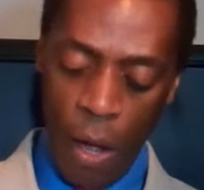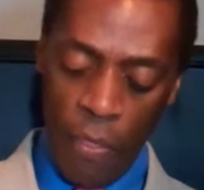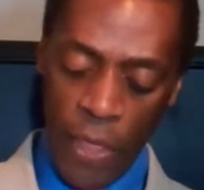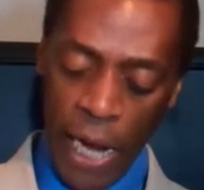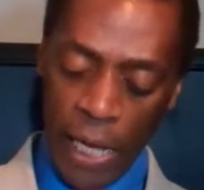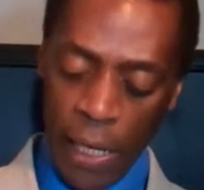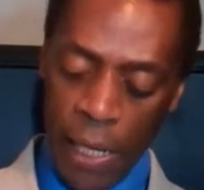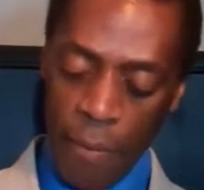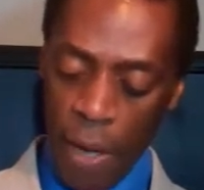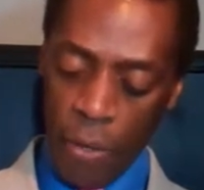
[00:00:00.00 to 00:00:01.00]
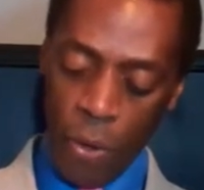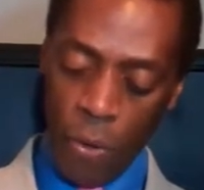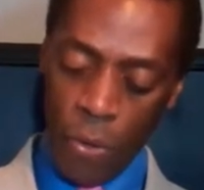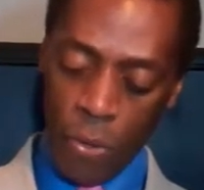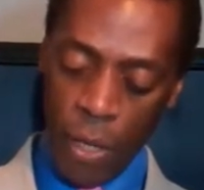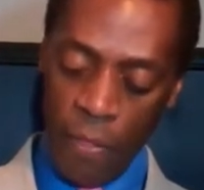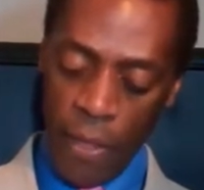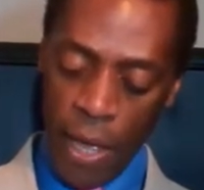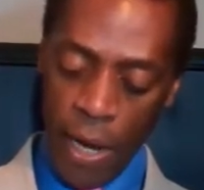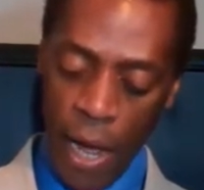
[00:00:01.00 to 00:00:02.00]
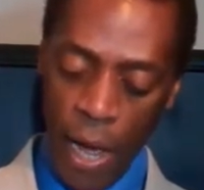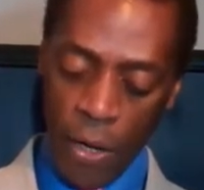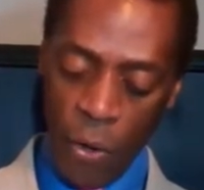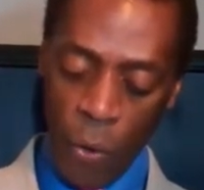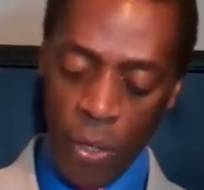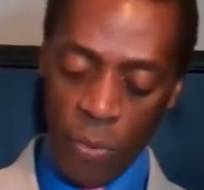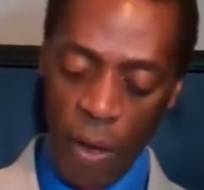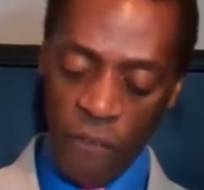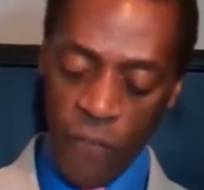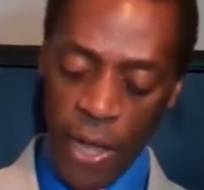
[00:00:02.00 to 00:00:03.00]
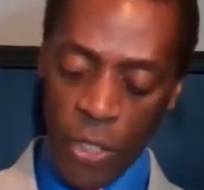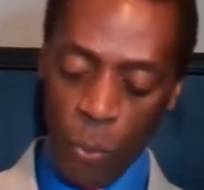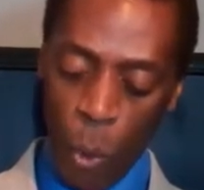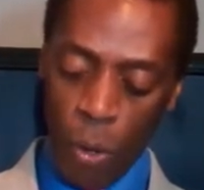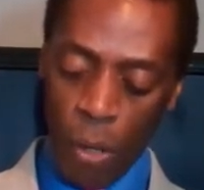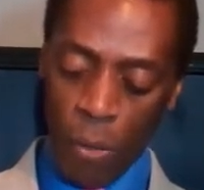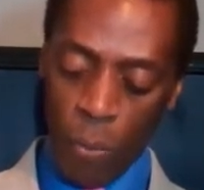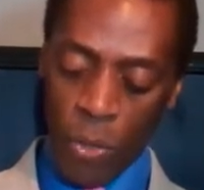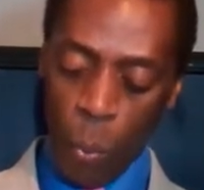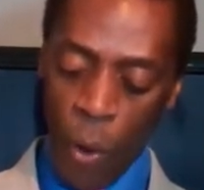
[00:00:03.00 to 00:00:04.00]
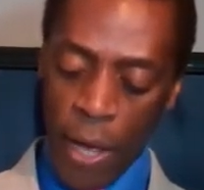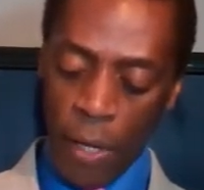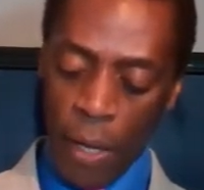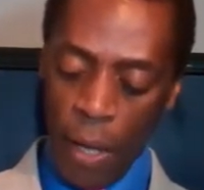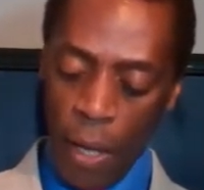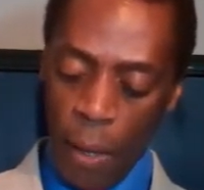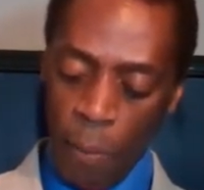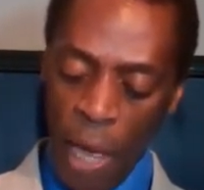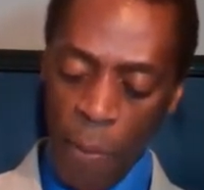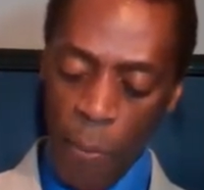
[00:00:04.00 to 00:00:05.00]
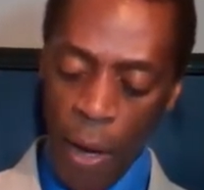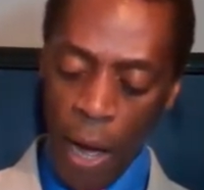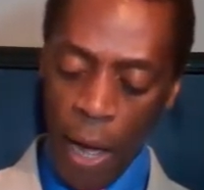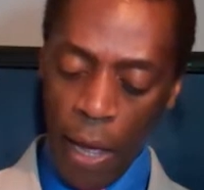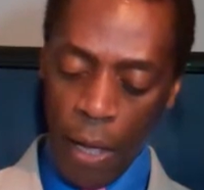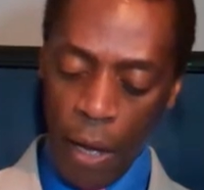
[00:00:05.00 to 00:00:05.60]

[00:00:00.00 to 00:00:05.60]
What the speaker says: Then I cleaned my nose, and then I noticed my face was wet, maybe by